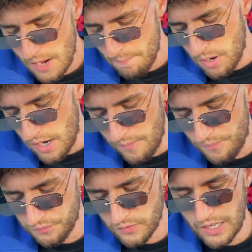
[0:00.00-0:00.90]

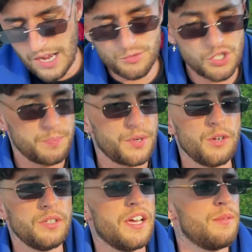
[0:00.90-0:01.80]
But I'm just
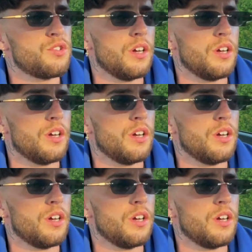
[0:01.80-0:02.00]
proud of him,